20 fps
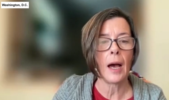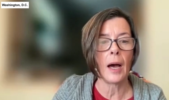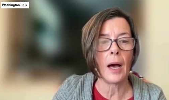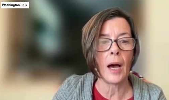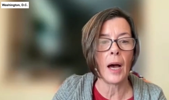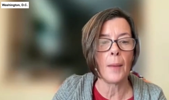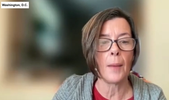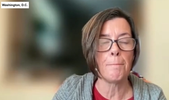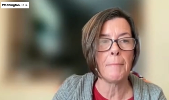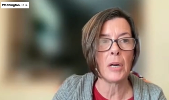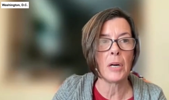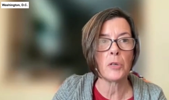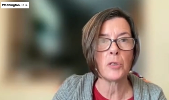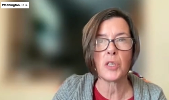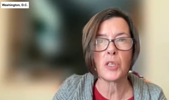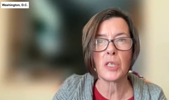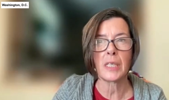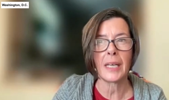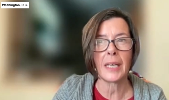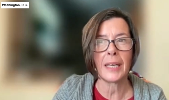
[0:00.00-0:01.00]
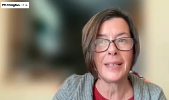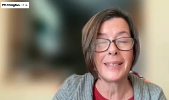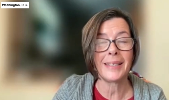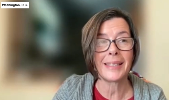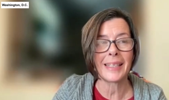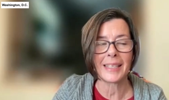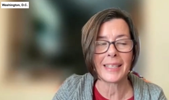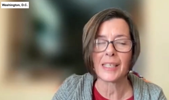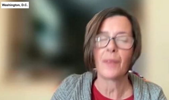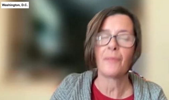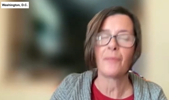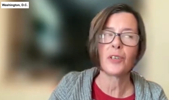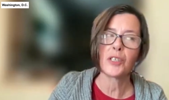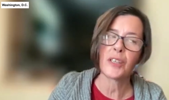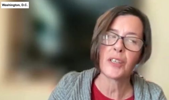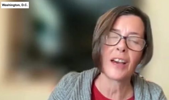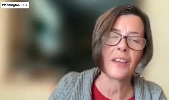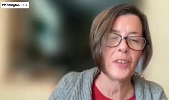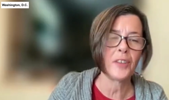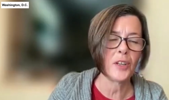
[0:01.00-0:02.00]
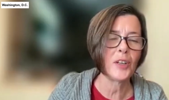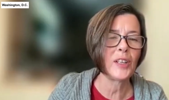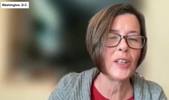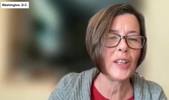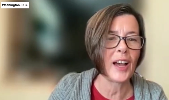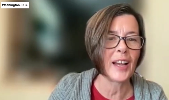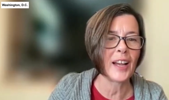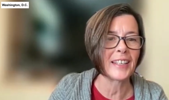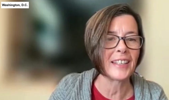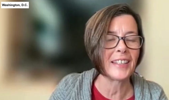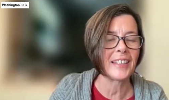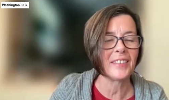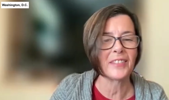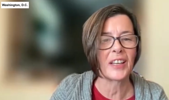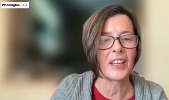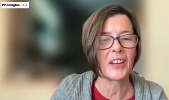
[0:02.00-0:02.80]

Speaker 1: um, most states, except for South Carolina,